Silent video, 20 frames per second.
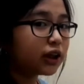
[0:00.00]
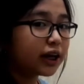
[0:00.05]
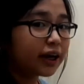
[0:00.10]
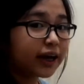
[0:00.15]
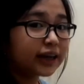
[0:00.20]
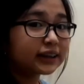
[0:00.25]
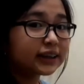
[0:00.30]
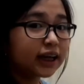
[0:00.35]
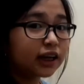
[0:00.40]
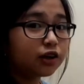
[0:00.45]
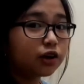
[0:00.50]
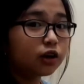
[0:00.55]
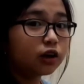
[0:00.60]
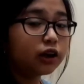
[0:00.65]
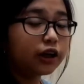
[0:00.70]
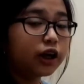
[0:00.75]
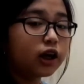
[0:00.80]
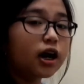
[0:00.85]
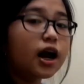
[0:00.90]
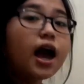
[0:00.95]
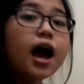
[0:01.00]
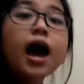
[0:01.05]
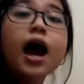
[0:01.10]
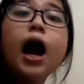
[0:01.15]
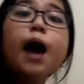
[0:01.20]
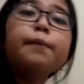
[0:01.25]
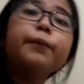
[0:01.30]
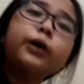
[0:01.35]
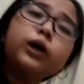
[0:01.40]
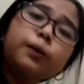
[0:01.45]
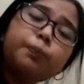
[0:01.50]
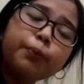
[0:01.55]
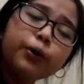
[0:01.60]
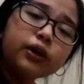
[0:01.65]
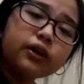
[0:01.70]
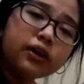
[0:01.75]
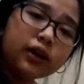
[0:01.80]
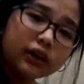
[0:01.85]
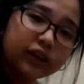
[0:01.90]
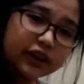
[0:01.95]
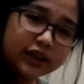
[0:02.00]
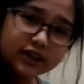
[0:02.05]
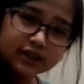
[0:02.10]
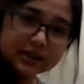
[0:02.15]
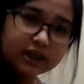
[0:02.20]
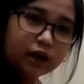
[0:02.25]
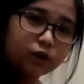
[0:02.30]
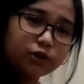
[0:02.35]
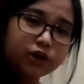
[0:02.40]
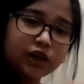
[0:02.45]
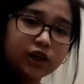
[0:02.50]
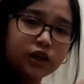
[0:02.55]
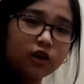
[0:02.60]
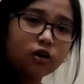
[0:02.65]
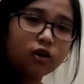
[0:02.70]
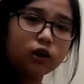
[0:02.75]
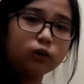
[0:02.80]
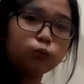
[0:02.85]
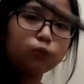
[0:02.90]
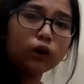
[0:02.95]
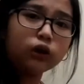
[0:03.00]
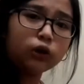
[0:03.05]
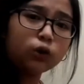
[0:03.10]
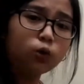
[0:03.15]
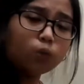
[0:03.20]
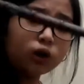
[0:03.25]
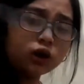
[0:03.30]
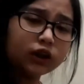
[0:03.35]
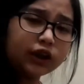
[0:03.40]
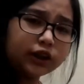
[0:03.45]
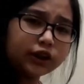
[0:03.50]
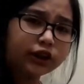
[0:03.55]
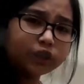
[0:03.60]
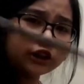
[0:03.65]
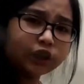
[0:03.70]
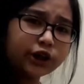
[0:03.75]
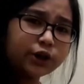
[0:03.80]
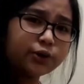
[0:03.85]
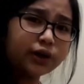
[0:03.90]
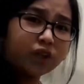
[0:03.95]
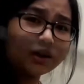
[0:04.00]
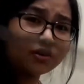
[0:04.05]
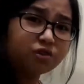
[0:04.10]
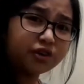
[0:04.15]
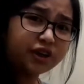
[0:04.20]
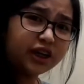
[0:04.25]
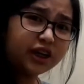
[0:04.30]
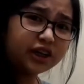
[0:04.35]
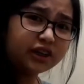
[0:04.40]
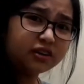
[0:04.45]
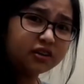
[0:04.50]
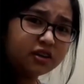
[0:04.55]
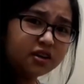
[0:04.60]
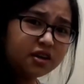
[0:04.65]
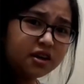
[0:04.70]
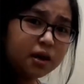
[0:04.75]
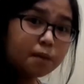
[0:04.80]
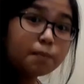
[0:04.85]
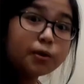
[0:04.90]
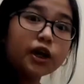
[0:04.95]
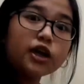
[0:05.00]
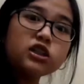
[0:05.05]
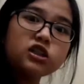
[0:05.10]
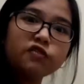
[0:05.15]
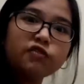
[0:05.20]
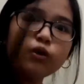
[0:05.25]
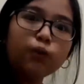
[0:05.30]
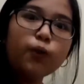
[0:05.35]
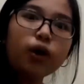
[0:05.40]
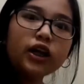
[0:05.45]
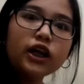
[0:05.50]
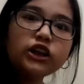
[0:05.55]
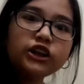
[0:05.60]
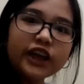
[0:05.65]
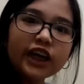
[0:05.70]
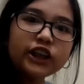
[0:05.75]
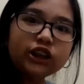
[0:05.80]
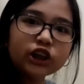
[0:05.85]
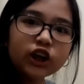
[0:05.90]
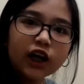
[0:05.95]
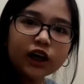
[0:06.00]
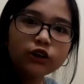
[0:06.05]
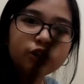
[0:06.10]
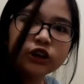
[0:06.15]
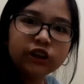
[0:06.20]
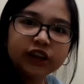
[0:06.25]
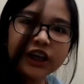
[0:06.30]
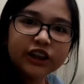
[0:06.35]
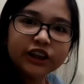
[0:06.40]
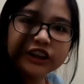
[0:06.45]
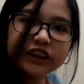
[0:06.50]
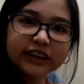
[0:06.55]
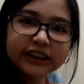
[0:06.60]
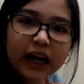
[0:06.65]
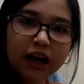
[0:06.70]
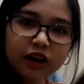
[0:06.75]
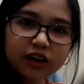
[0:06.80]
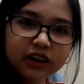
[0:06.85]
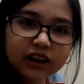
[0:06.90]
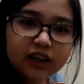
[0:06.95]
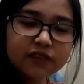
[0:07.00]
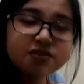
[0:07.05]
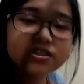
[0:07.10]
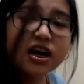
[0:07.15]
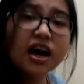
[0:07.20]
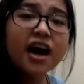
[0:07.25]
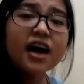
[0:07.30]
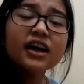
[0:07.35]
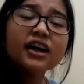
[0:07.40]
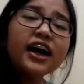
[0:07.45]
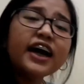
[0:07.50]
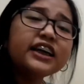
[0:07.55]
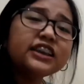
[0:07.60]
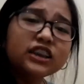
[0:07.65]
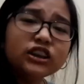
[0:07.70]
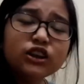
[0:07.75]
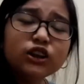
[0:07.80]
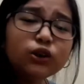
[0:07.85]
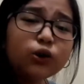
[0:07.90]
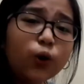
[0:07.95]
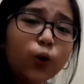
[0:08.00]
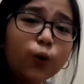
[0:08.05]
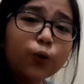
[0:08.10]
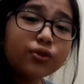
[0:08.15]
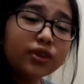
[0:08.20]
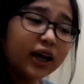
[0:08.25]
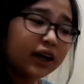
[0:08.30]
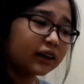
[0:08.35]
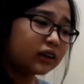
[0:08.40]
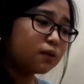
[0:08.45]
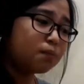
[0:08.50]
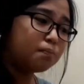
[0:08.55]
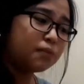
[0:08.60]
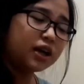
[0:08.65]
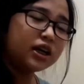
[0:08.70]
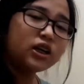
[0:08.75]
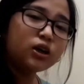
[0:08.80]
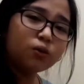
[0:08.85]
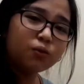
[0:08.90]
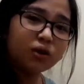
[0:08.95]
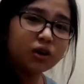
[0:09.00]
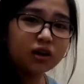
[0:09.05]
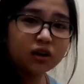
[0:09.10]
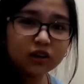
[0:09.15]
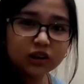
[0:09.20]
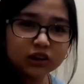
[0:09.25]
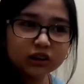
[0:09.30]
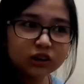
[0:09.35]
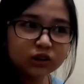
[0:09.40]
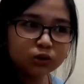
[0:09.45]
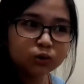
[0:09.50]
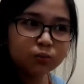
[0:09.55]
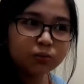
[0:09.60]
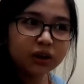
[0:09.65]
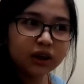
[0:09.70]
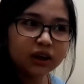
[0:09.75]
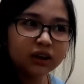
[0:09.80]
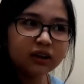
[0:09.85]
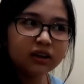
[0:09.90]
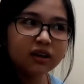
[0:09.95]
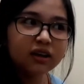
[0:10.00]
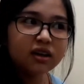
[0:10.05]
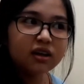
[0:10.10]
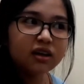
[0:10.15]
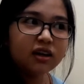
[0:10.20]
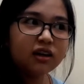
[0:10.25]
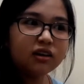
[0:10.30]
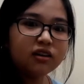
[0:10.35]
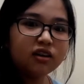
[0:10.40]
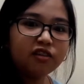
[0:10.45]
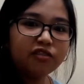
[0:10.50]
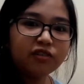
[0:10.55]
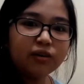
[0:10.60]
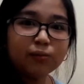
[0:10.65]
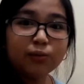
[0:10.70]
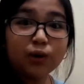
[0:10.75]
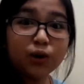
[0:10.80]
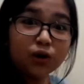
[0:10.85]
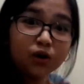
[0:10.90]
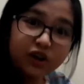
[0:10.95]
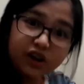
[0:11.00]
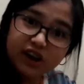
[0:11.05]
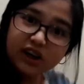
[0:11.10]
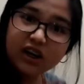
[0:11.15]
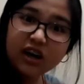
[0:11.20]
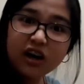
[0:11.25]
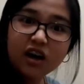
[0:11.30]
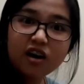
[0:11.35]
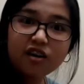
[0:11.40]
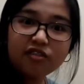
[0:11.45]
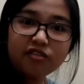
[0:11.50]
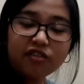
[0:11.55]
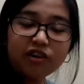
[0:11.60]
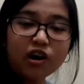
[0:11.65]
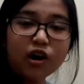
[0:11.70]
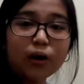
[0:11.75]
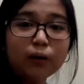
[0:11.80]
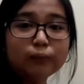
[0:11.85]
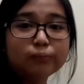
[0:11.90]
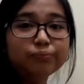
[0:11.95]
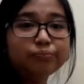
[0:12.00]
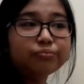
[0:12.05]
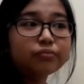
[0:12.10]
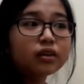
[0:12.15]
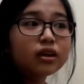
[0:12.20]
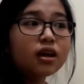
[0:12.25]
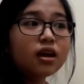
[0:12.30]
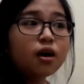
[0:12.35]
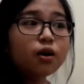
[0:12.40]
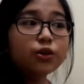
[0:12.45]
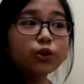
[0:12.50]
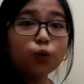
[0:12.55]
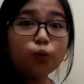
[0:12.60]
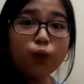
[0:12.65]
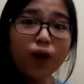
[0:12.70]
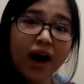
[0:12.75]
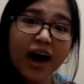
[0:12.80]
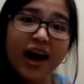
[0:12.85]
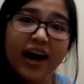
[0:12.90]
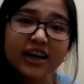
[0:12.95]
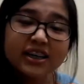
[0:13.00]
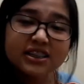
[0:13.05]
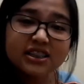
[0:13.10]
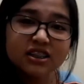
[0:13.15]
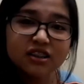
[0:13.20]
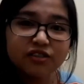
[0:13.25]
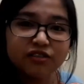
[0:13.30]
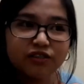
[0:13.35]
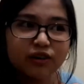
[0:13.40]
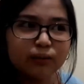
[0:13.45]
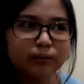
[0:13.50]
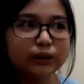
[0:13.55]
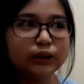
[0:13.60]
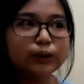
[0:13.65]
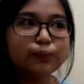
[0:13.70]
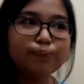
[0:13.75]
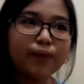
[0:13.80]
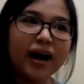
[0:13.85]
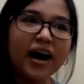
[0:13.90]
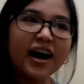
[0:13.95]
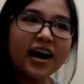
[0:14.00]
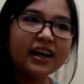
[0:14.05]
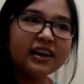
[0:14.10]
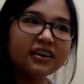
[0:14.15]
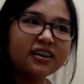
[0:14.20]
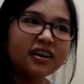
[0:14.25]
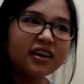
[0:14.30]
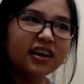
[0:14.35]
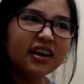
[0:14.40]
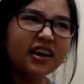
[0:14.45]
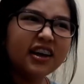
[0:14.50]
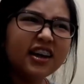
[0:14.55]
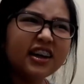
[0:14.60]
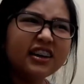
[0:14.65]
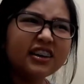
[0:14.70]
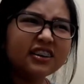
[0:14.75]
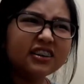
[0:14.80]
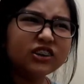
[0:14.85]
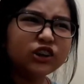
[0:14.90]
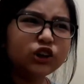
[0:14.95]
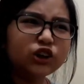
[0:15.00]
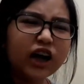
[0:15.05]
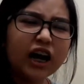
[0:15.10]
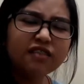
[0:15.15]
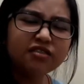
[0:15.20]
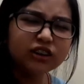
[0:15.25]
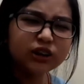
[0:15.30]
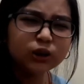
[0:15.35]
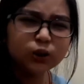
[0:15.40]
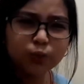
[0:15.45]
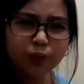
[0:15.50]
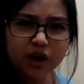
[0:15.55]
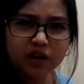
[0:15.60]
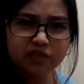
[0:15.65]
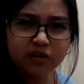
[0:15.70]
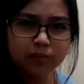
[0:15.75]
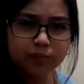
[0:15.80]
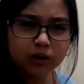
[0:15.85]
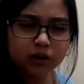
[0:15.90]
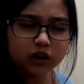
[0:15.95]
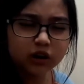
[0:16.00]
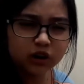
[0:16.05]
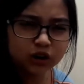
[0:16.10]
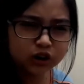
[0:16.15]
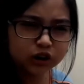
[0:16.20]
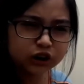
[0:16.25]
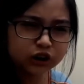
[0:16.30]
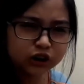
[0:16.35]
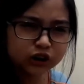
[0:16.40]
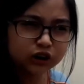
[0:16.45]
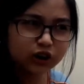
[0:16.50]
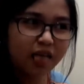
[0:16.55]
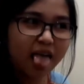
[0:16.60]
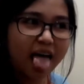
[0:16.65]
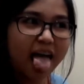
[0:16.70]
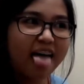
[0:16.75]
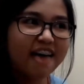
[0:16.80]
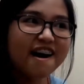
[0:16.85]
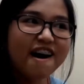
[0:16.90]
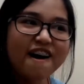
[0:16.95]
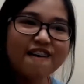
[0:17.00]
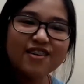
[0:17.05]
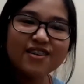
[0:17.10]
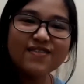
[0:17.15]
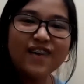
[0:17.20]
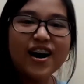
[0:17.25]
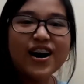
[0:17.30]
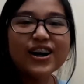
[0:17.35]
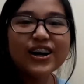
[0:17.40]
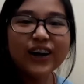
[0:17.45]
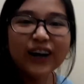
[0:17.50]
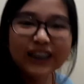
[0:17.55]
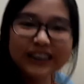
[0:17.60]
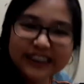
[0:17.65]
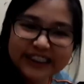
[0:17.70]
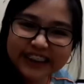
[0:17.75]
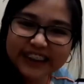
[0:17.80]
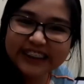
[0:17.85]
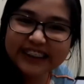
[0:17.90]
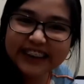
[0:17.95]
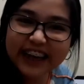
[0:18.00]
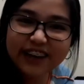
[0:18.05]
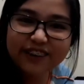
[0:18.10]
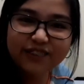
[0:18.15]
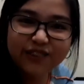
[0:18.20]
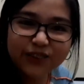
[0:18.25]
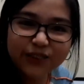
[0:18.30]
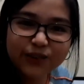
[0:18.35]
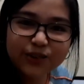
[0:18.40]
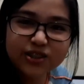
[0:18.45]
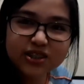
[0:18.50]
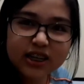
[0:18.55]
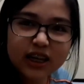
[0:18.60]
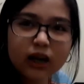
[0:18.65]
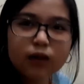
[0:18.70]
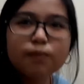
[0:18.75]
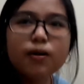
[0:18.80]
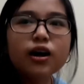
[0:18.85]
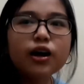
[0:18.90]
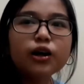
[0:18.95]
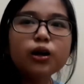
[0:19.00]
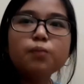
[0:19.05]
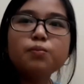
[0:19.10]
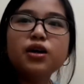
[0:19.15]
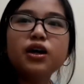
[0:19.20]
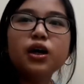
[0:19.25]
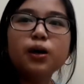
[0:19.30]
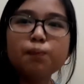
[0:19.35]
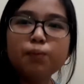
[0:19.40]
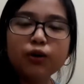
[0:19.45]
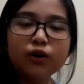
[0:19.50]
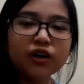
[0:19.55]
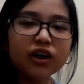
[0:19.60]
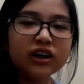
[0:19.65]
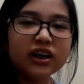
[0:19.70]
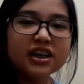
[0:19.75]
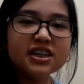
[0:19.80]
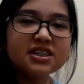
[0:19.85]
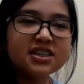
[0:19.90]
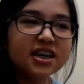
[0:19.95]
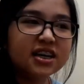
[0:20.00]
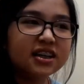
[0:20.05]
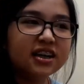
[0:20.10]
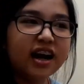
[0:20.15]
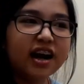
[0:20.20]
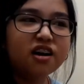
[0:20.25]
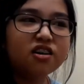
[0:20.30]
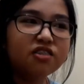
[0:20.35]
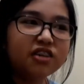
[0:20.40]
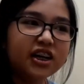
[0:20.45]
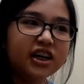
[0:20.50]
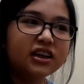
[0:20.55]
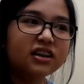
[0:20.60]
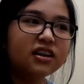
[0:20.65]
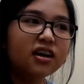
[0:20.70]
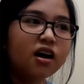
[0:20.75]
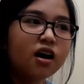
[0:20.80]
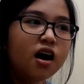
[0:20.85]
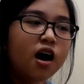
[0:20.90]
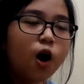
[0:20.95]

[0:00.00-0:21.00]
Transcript: like I said earlier, I'm going to put a list down here on what local literature you can read. Because if you want to change a country, change its narratives. Guys, did you know that the media we are consuming, either from Korea, from the West, from Japan, it drives us away from our culture, from our cultures and roots. And I'm not going to be a hypocrite and say that I read